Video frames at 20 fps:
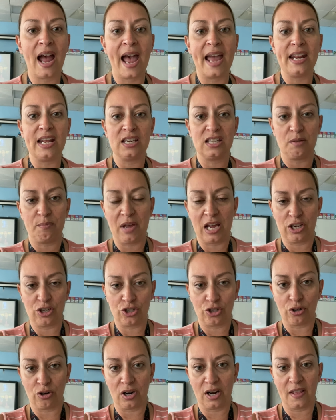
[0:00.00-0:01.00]
I need to make
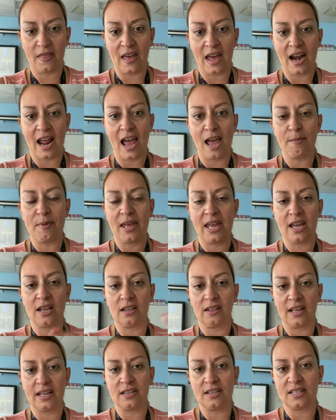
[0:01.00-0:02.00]
sure that I'm
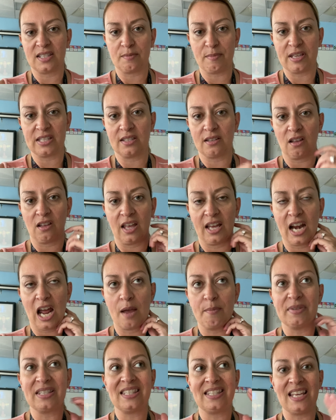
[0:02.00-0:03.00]
handling dismissal and
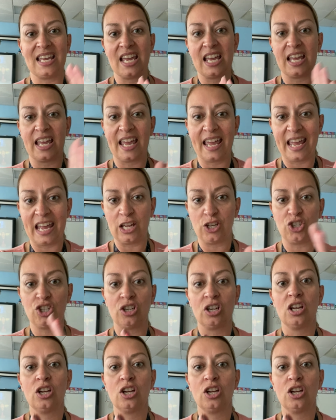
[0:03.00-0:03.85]
I'm seeing each